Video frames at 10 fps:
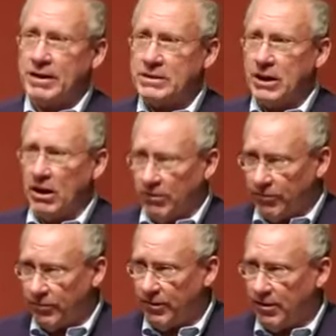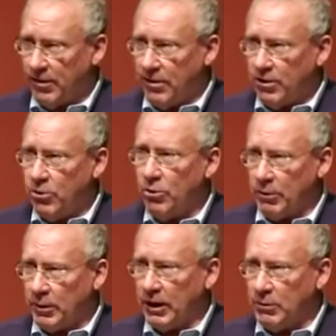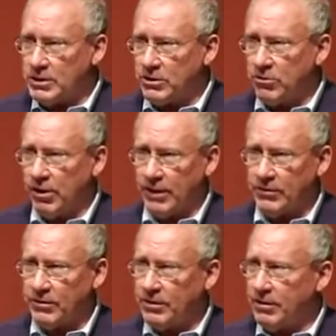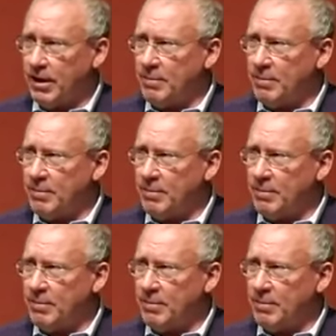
myself, who I really was in Christ.